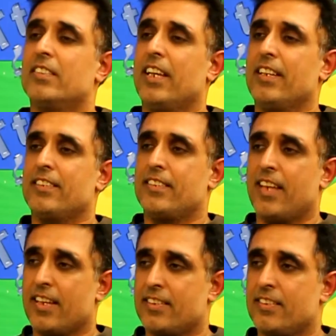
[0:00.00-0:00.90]
Then it's
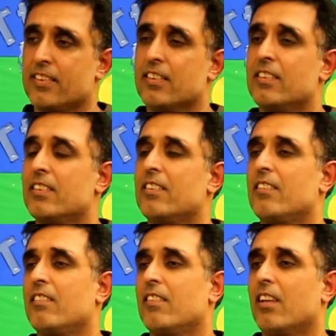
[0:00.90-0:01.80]
tested,
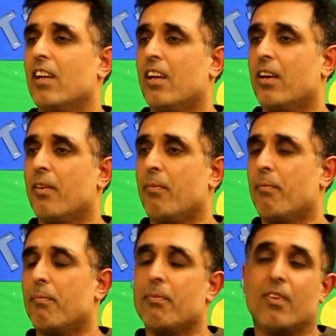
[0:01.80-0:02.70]

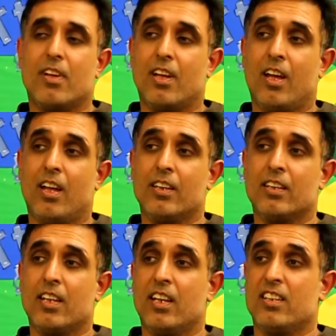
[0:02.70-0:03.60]

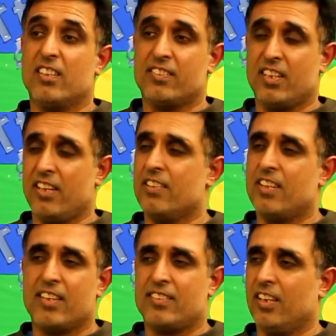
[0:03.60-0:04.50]
and then there's certain
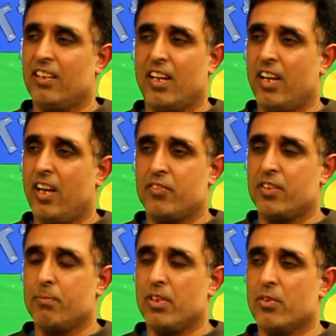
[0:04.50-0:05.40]
testing that have
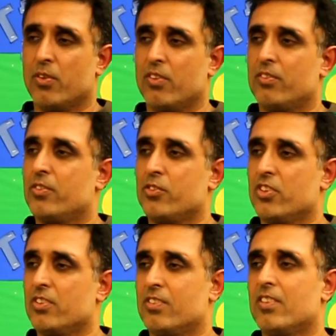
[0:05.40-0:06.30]
to be done,
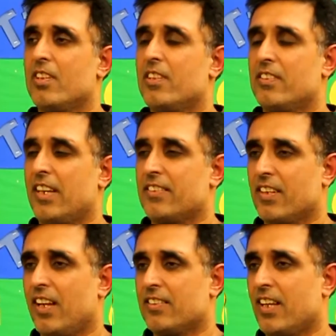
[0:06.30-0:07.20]
such as
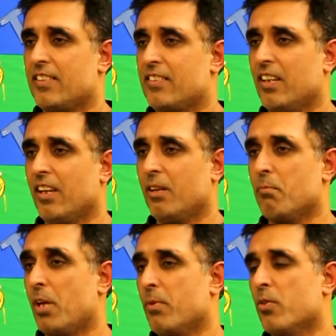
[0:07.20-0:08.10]
tensile
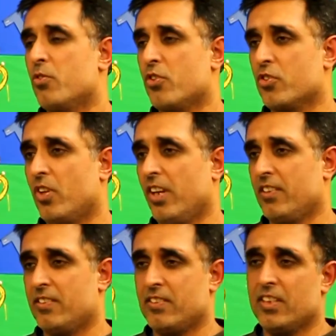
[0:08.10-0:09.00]
testing, maybe
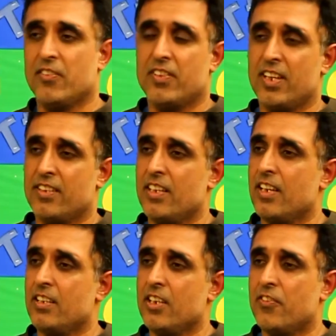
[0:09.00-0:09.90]
ultrasonics to see if there's
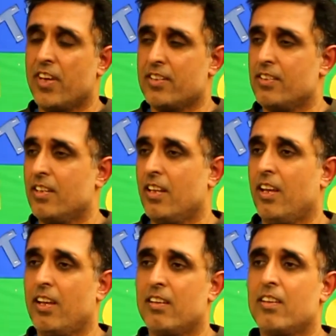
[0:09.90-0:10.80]
any defects in
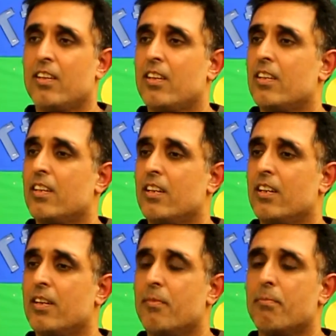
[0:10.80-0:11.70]
there,
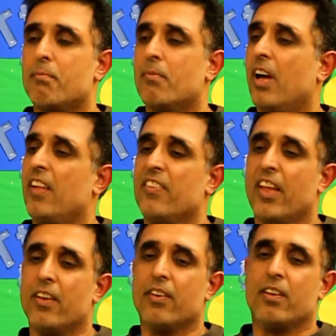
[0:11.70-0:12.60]
and then